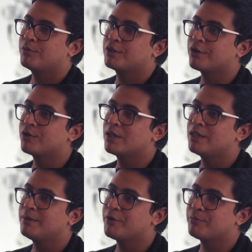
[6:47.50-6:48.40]

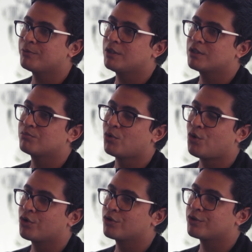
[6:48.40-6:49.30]
Generally, people
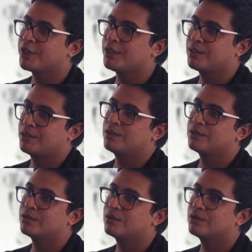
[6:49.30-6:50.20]
smoke, drink,
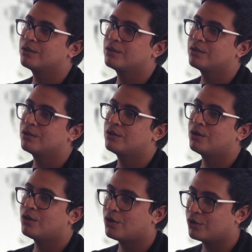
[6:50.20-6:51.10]

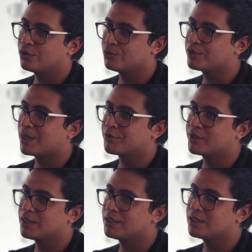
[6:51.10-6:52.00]
or do
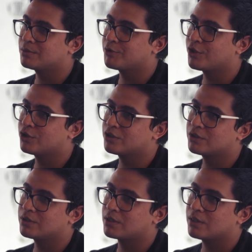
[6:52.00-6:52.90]
substances because